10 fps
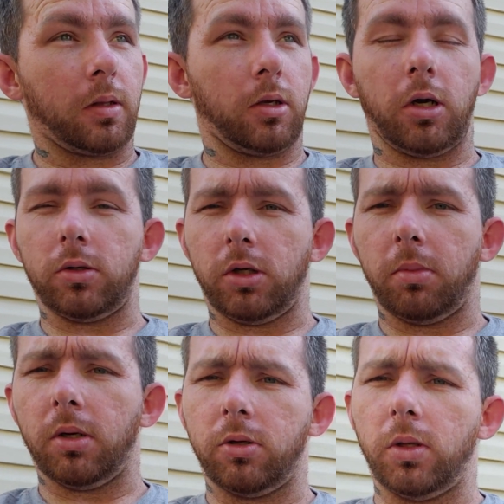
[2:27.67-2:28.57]
Thought I was gonna
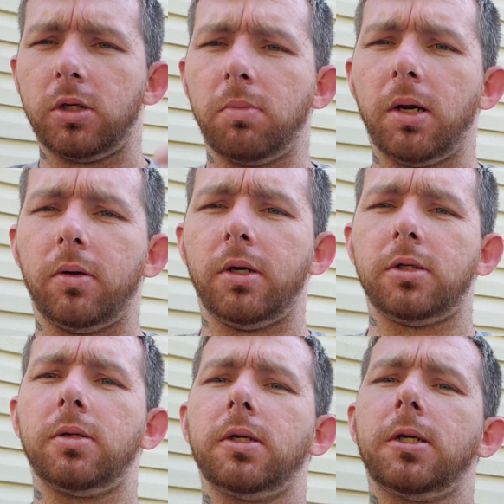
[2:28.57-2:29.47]
be able to do this better than
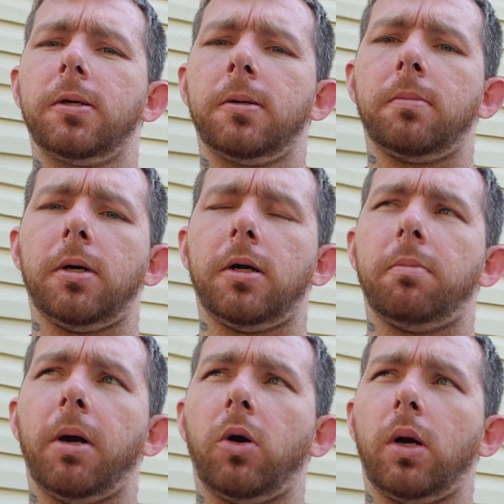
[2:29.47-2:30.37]
this, but
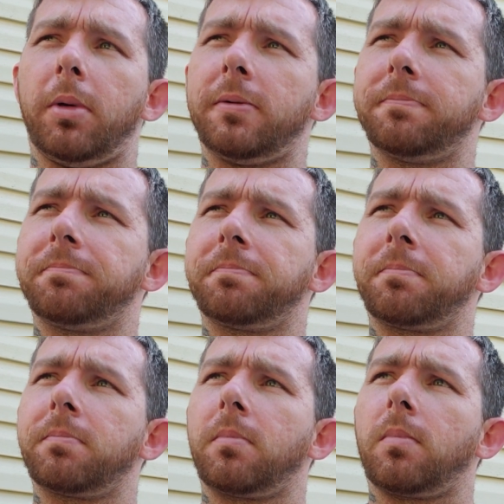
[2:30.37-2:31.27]
bear with me.
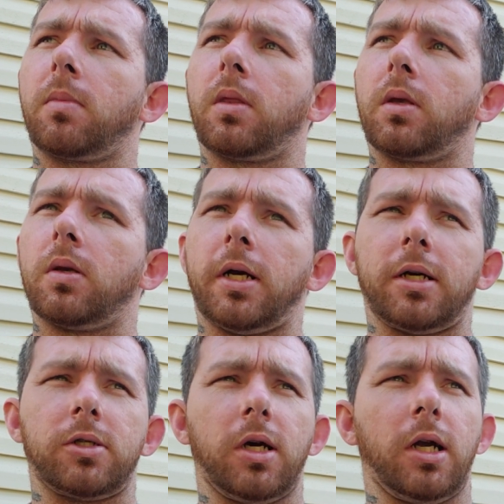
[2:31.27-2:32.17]
Like
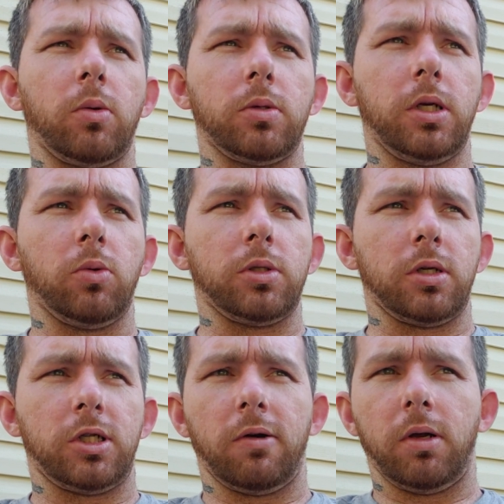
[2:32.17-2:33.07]
I said, it was a
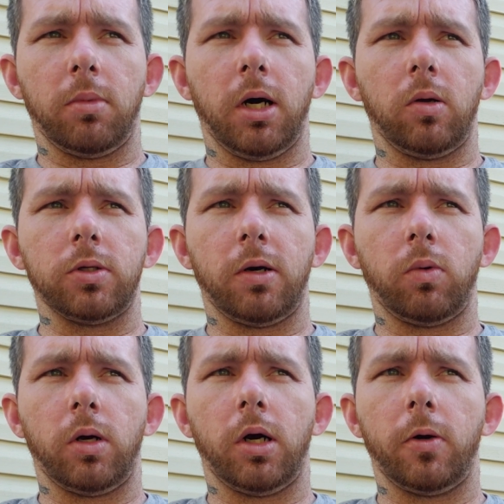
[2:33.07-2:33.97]
70 models
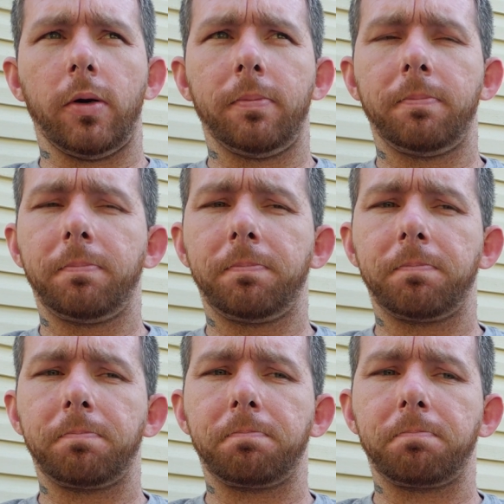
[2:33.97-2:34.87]
F100.
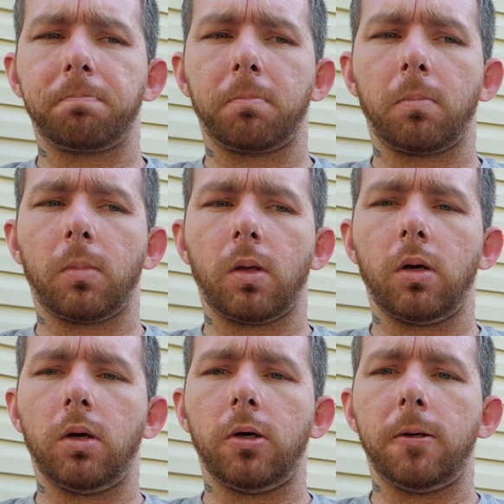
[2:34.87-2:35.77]

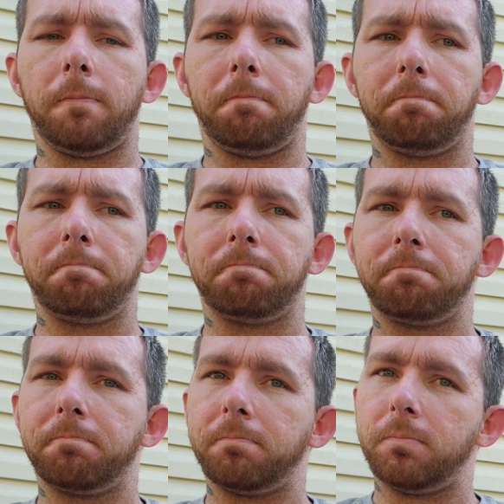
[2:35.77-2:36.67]
I don't
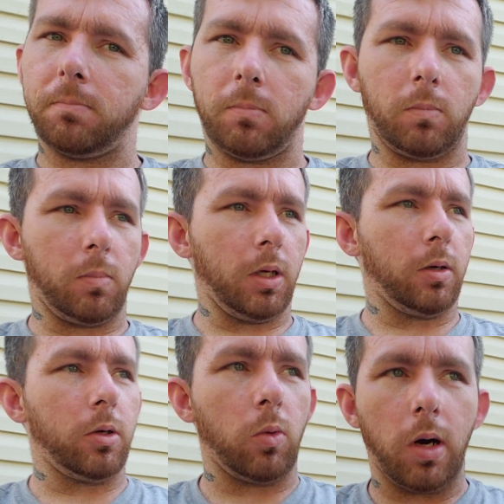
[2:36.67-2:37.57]

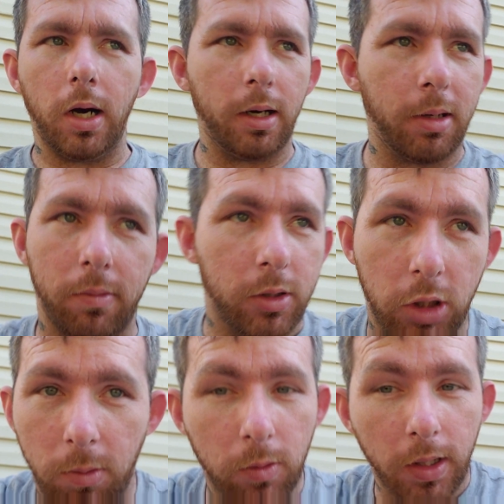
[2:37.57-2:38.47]
know why I'm having
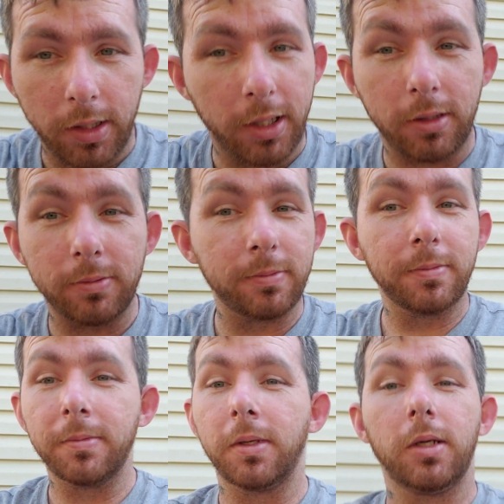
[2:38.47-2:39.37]
trouble right now.
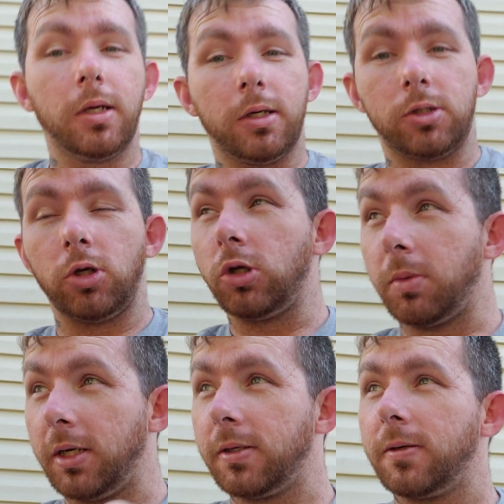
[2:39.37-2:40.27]
Excuse
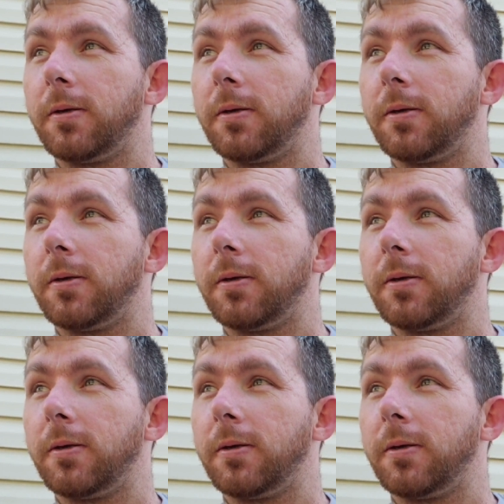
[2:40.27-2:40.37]
me.